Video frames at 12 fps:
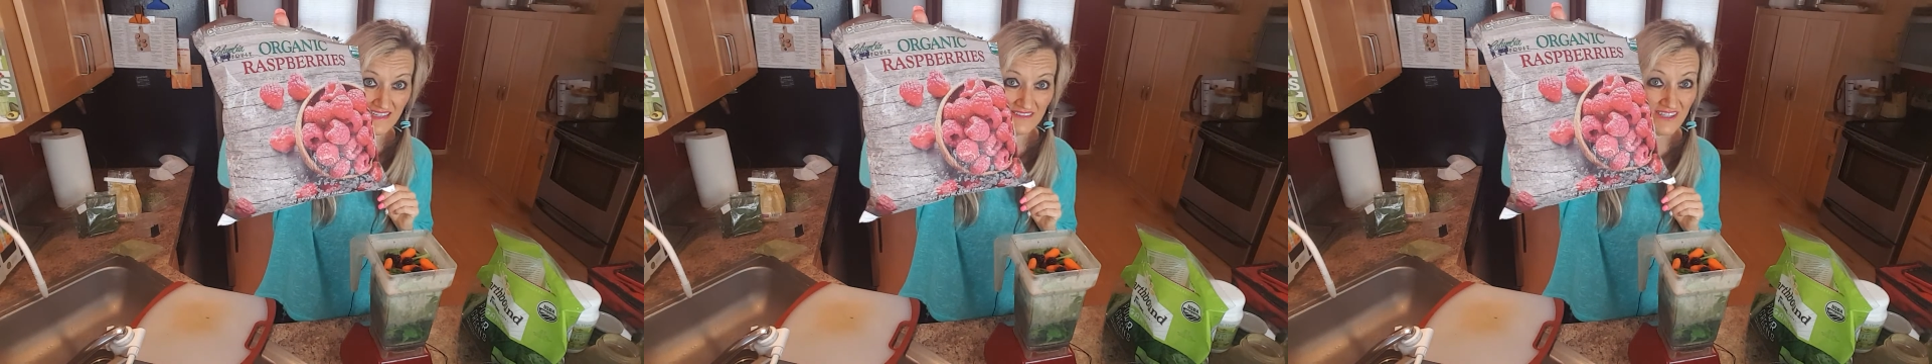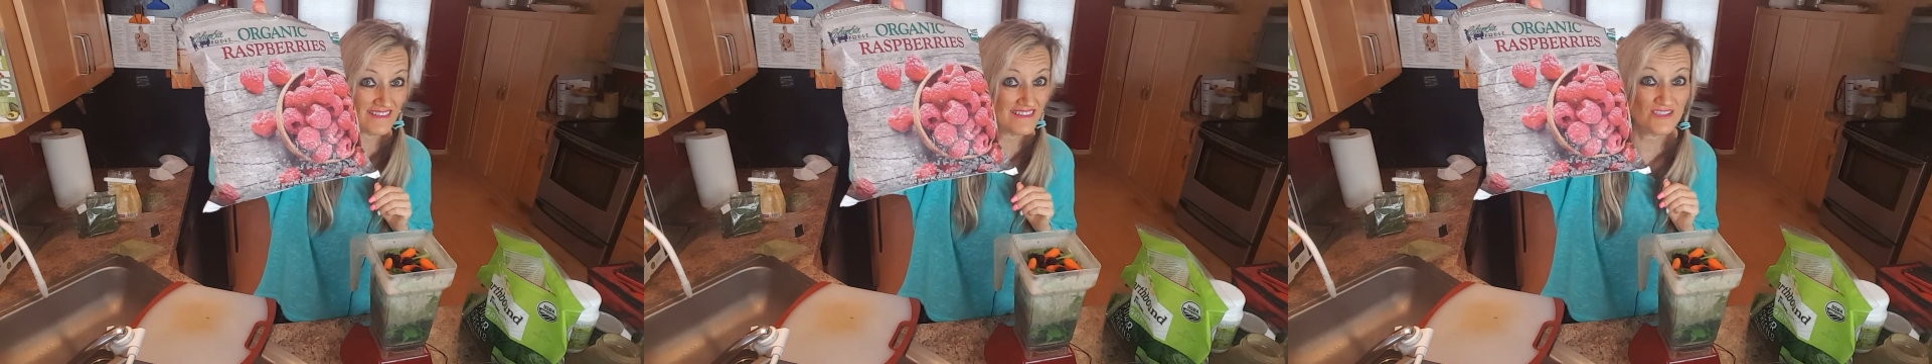And
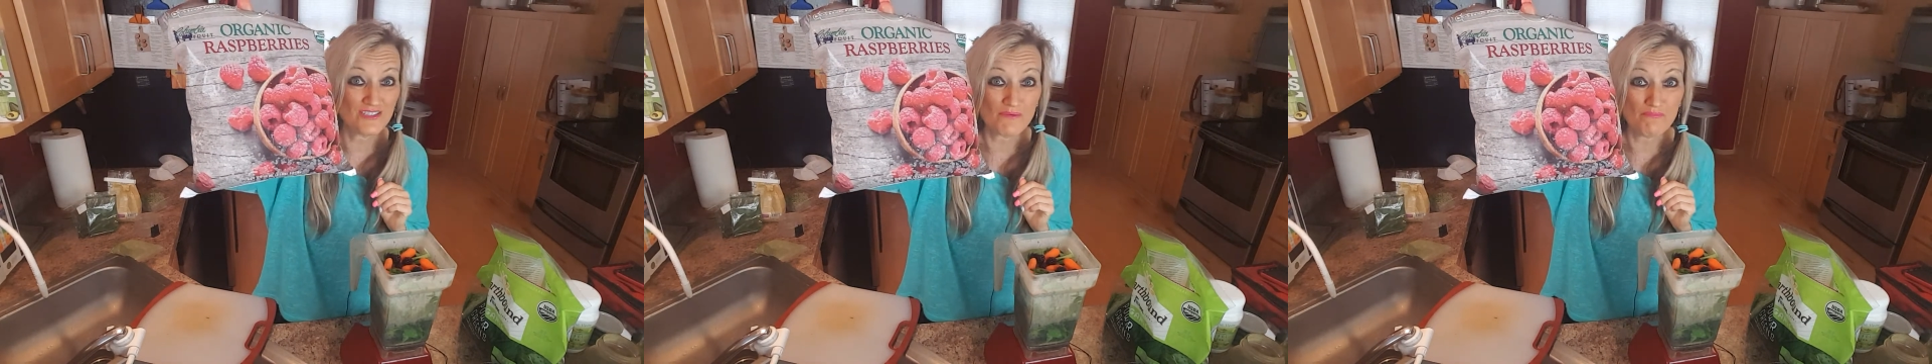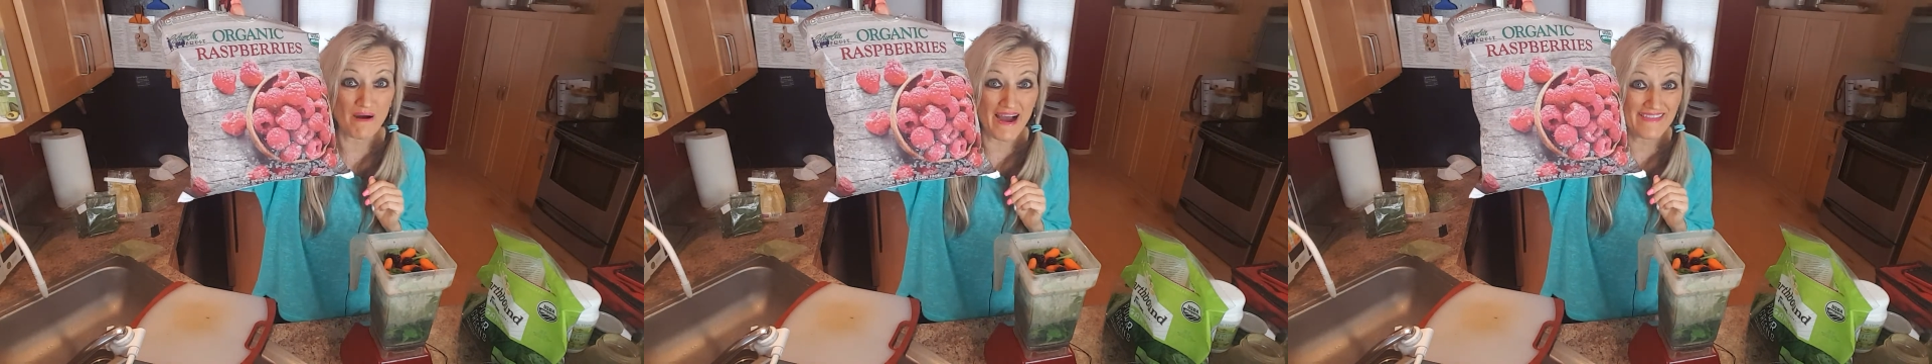look at this, you
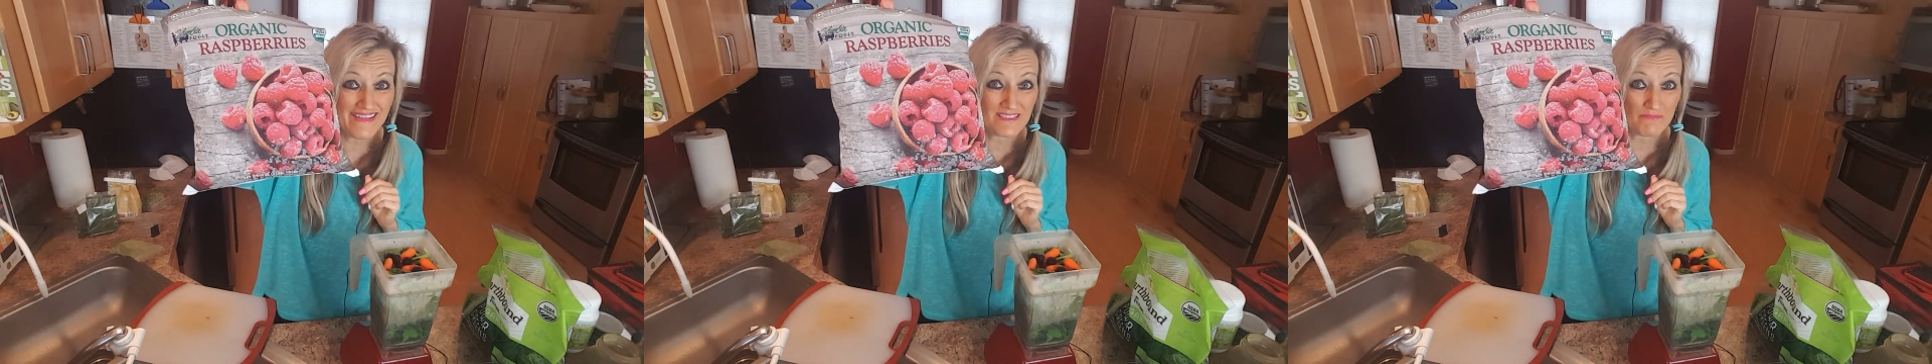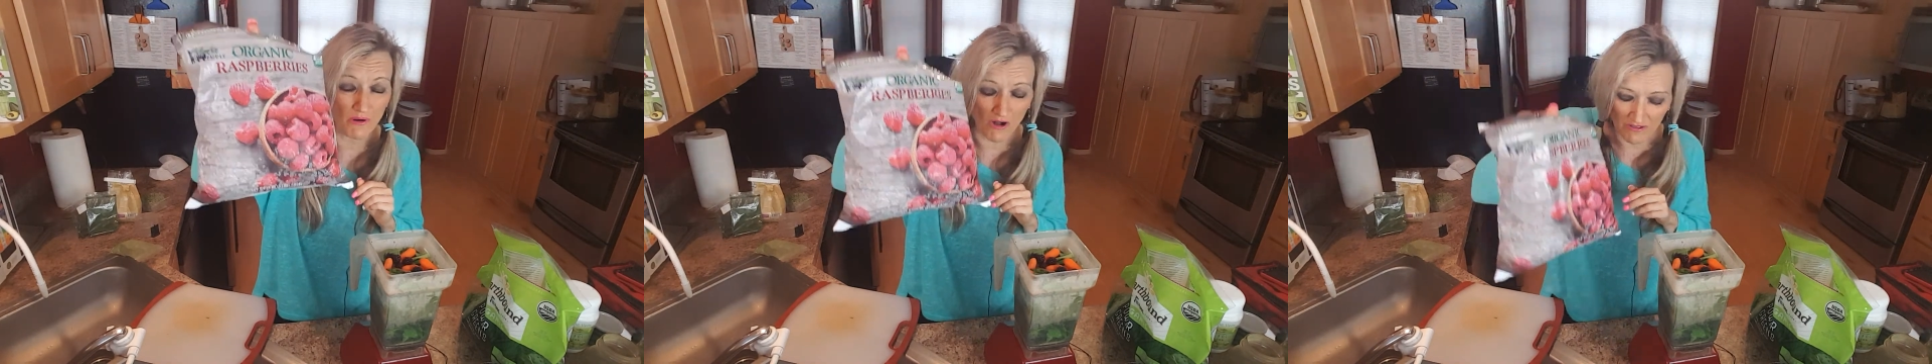can buy these
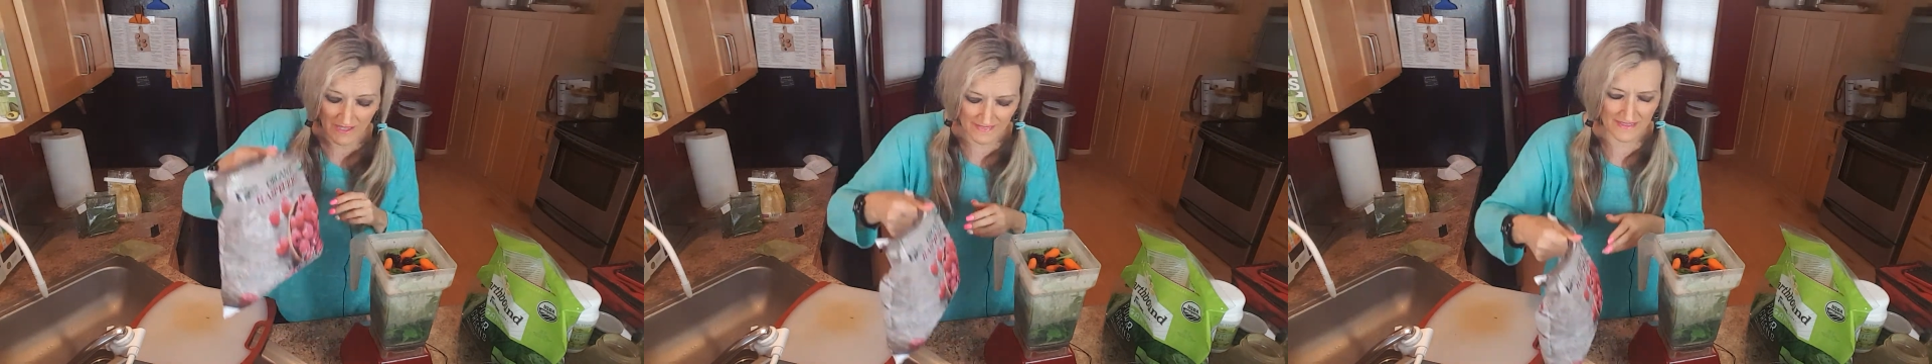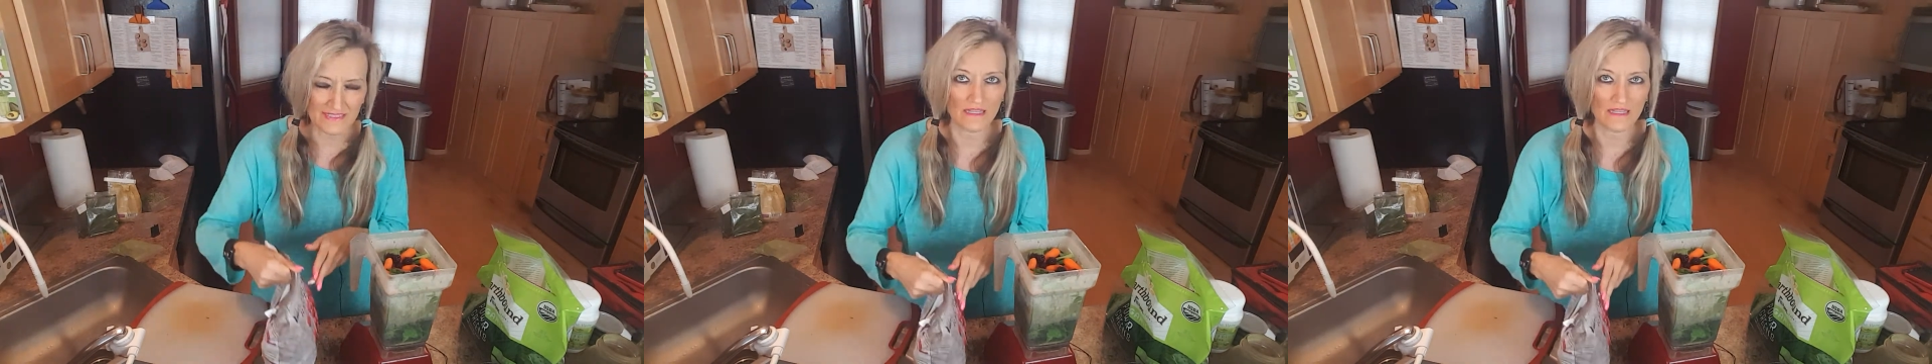bulk like this.